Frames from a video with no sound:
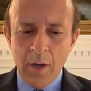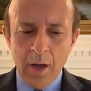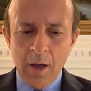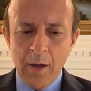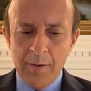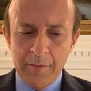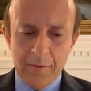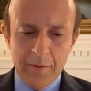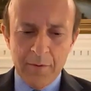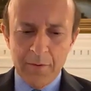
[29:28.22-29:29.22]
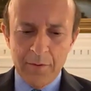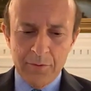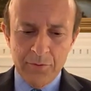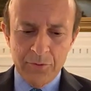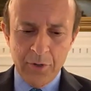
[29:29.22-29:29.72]
Uh,
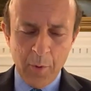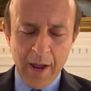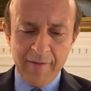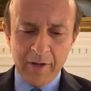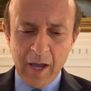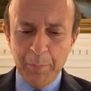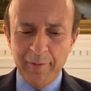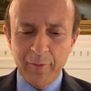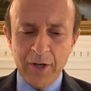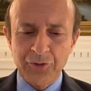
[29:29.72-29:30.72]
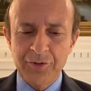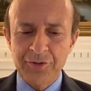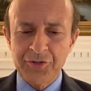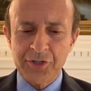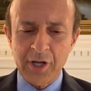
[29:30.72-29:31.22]
Joe, we have a couple of
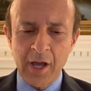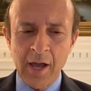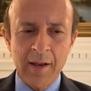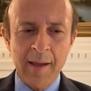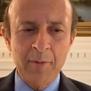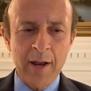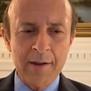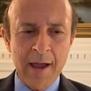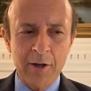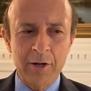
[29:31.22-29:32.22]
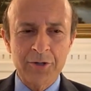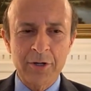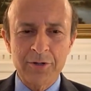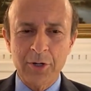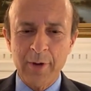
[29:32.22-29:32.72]
questions. Uh, and I'm gonna, now going to
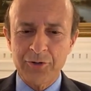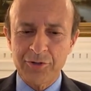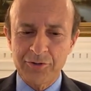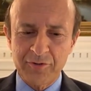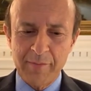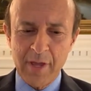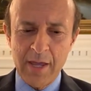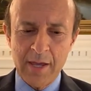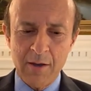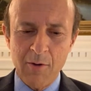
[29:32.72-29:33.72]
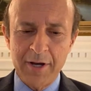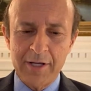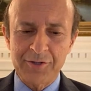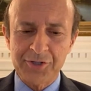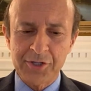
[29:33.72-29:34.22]
turn to questions from the
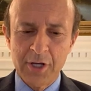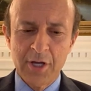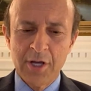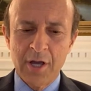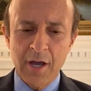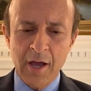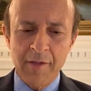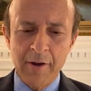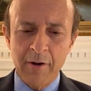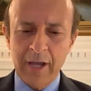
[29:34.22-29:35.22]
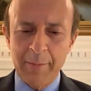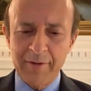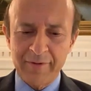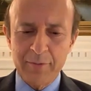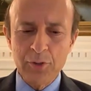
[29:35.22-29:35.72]
audience uh, that are
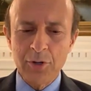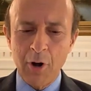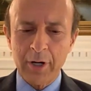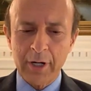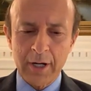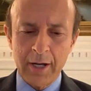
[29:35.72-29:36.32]
coming from New York.